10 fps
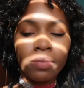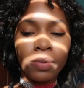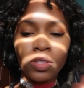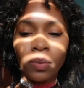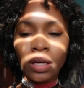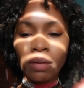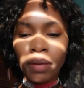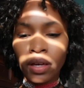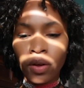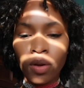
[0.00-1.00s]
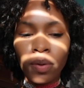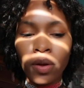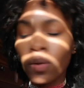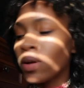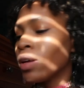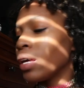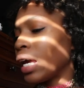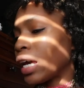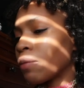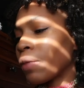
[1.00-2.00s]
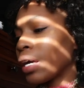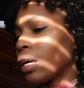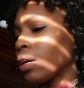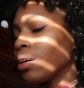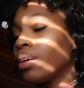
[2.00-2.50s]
between my Kobo and my